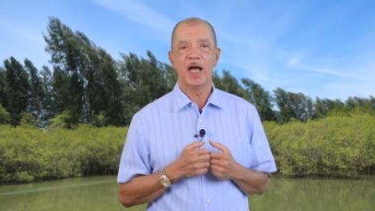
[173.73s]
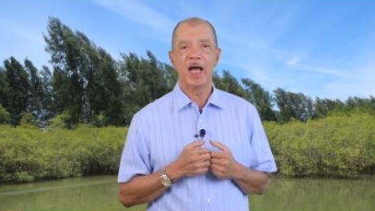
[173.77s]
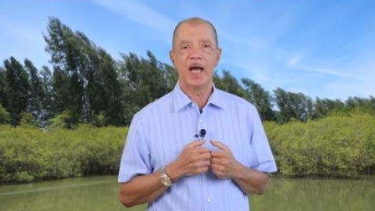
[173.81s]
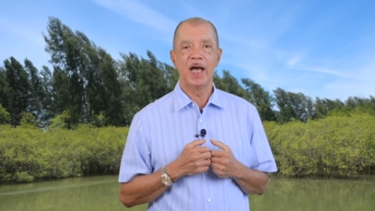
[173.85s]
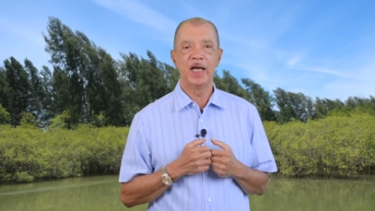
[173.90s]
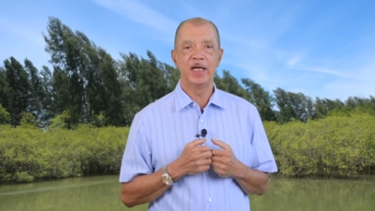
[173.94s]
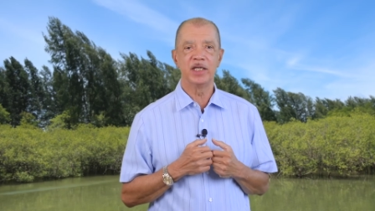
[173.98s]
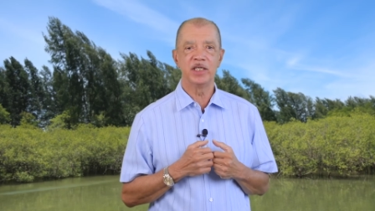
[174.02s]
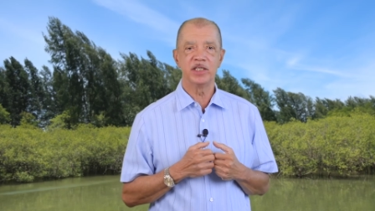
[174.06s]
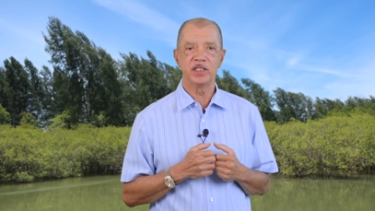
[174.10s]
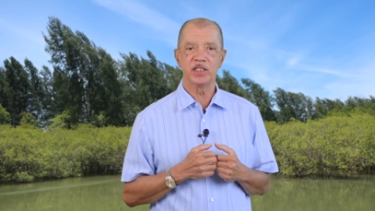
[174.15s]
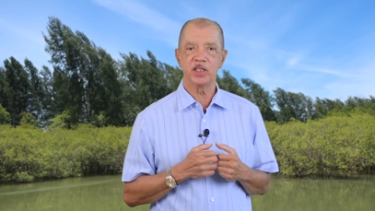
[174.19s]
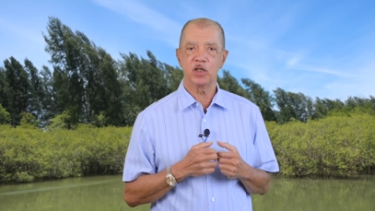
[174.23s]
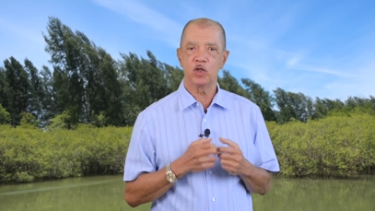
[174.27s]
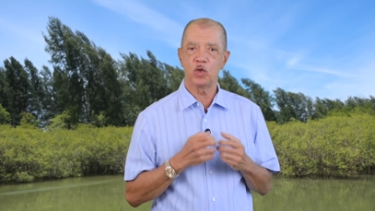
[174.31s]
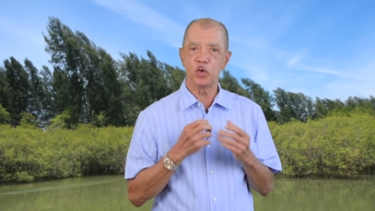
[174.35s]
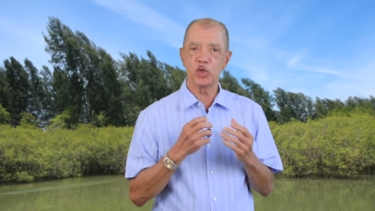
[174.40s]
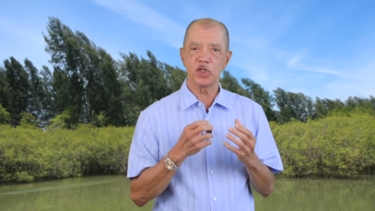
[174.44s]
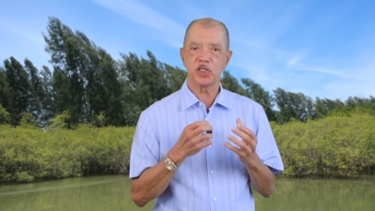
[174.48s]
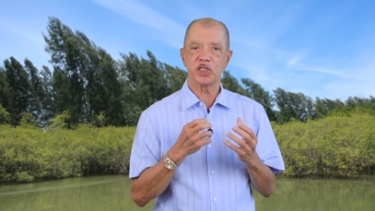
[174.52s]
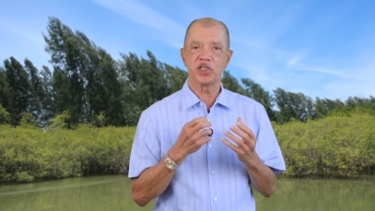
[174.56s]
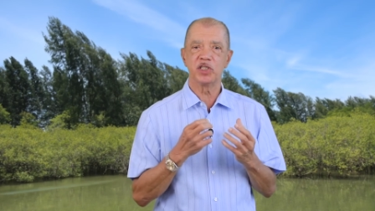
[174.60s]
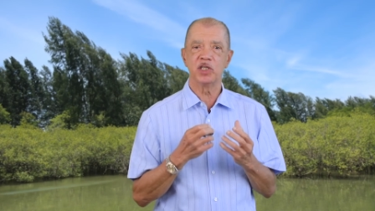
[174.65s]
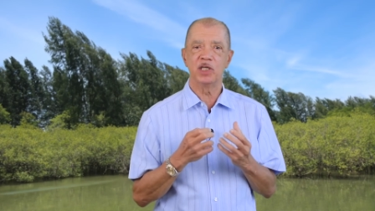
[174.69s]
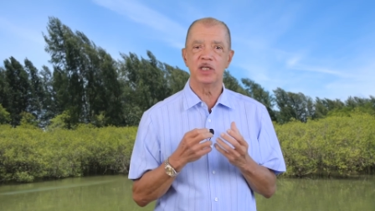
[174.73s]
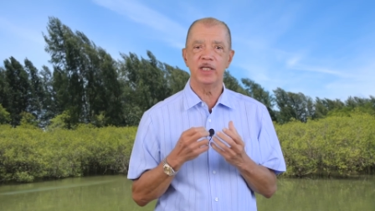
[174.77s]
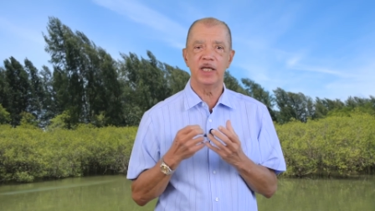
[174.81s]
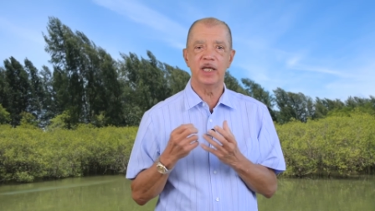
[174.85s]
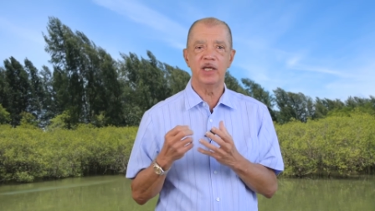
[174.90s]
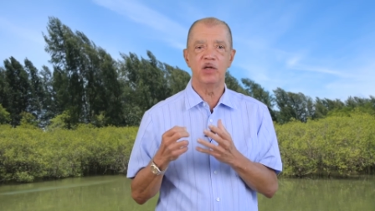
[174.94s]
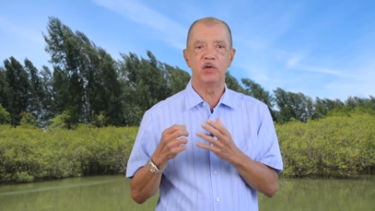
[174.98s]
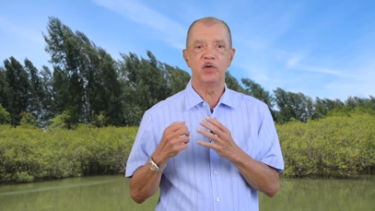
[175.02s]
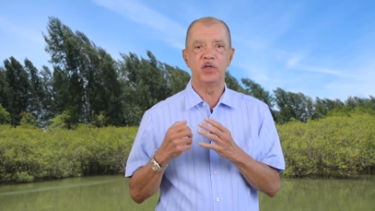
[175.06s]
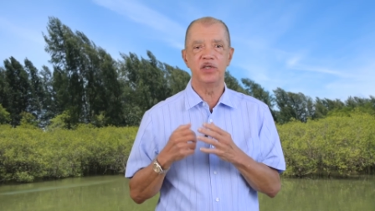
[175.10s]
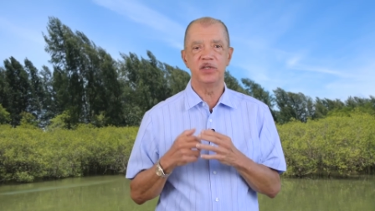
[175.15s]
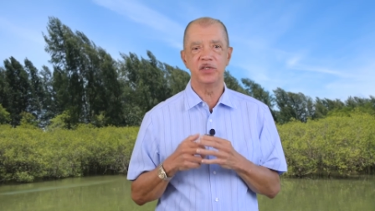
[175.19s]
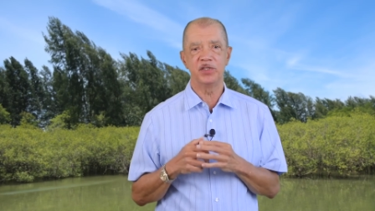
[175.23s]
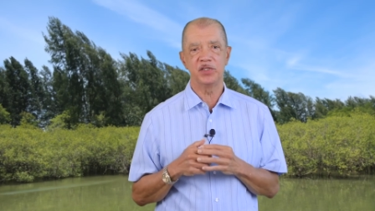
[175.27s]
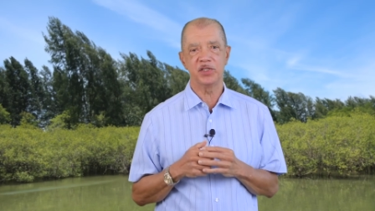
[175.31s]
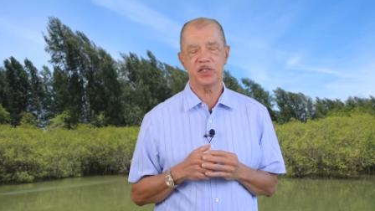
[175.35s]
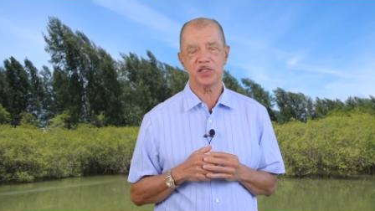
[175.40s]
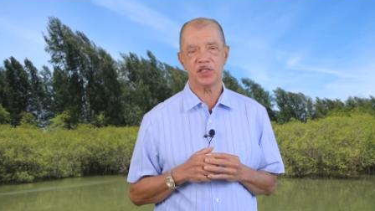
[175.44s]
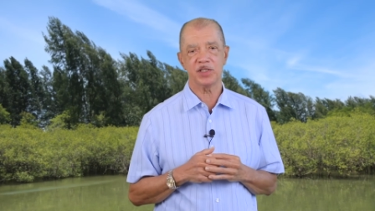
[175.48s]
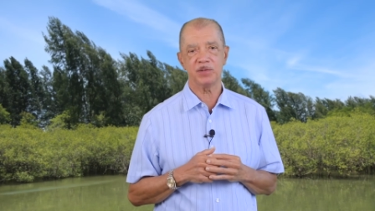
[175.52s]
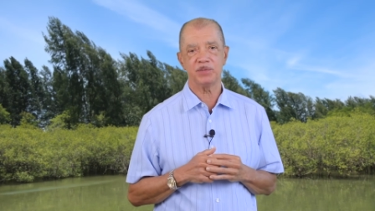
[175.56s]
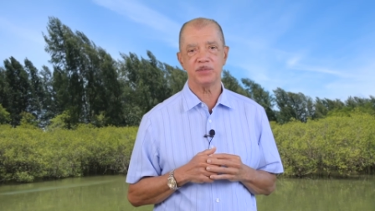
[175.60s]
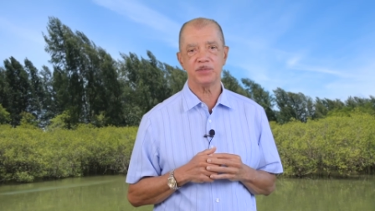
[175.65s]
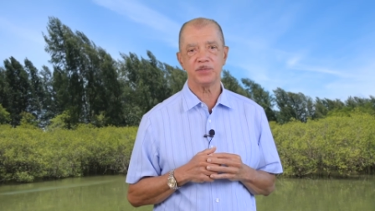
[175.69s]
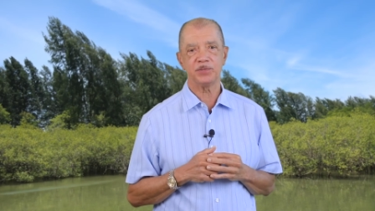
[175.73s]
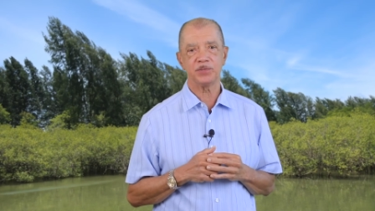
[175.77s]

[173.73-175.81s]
and coastal areas.